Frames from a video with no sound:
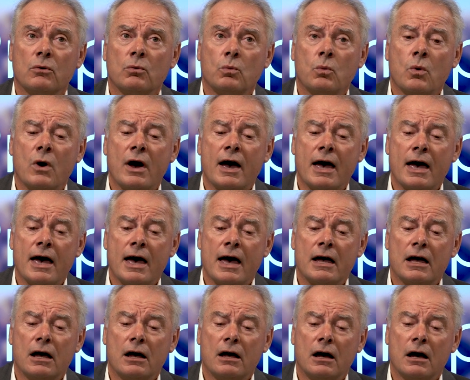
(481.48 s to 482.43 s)
where
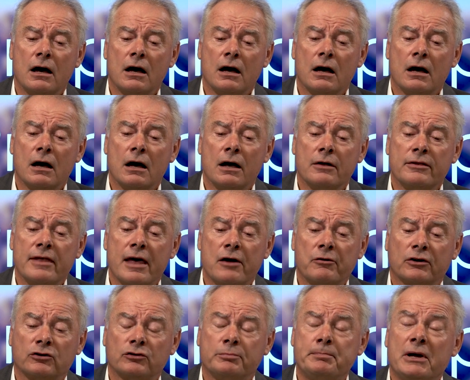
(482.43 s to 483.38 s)
their
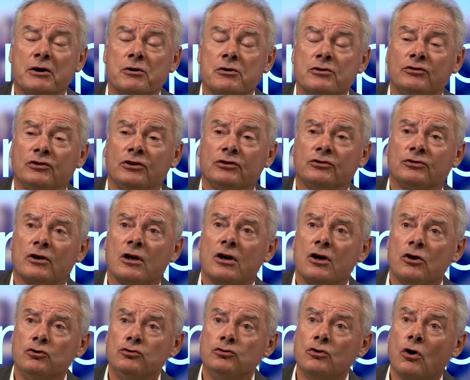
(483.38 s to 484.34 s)
experience is
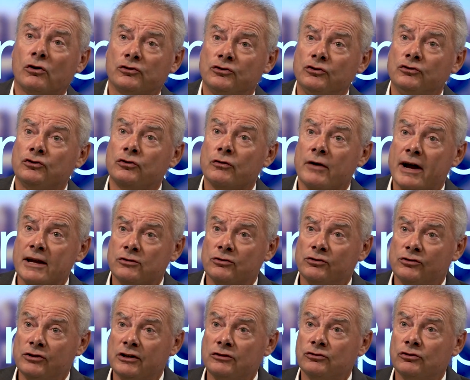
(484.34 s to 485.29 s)
not as great
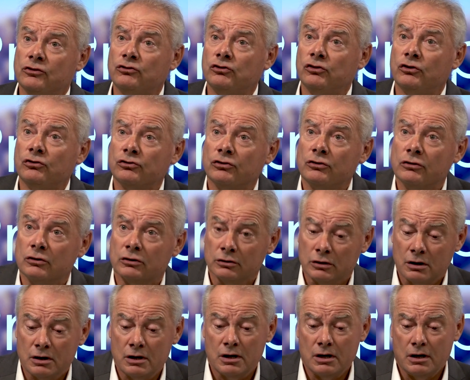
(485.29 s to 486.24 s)
as the
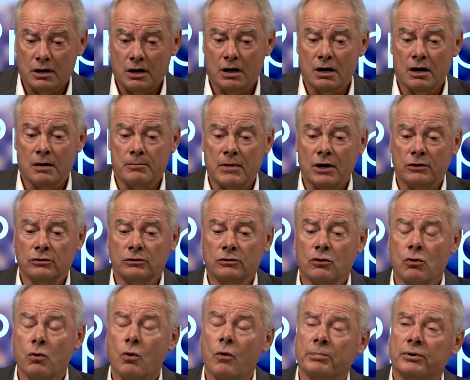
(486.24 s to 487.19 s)
institutional and
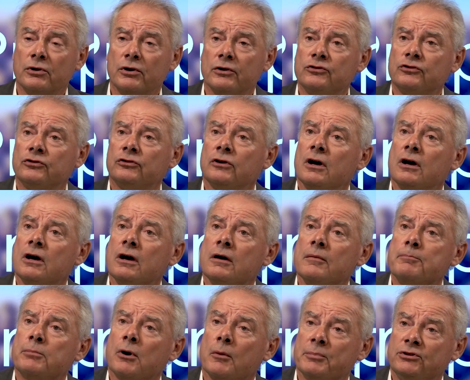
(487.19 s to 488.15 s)
corporate
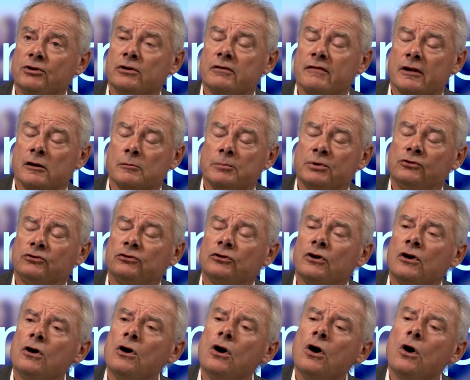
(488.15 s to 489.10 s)
property developers,
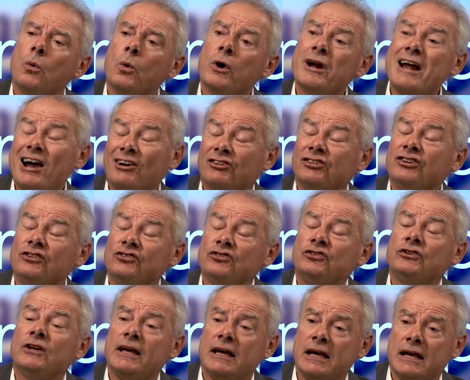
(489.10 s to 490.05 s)
we're actually
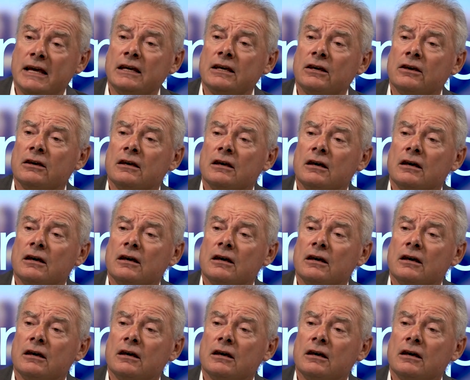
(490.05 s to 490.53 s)
seeing